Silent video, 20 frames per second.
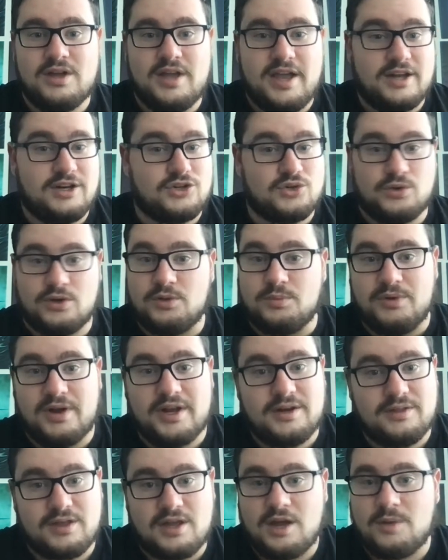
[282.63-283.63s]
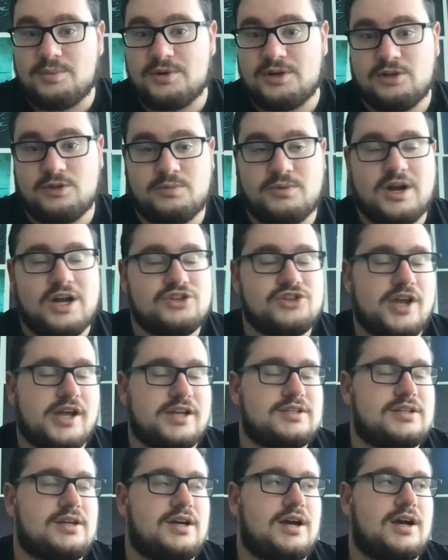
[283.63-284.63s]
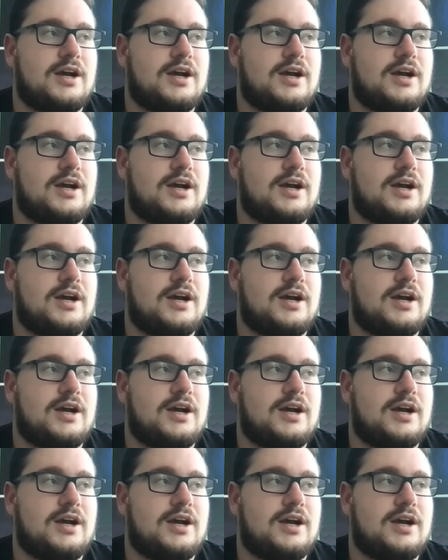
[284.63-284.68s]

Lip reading: and destroy the brand of the company or the project.